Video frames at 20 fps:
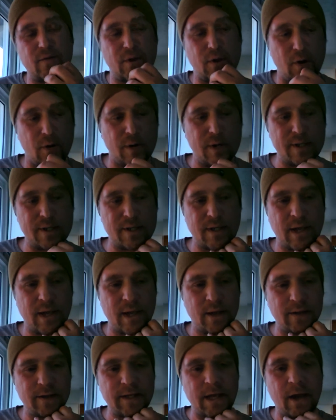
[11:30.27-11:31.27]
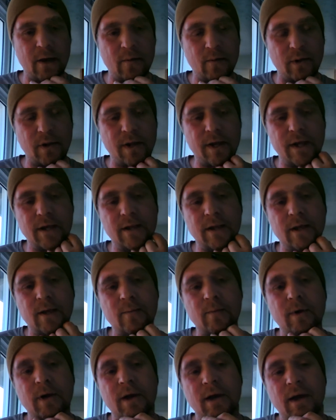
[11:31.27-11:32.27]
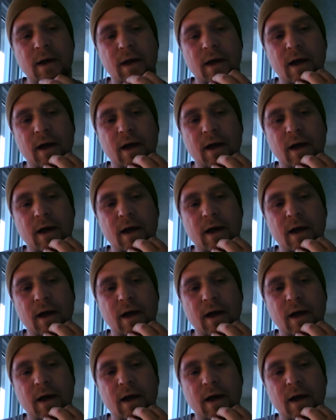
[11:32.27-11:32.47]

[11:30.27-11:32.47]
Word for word: even though he's like downplaying them.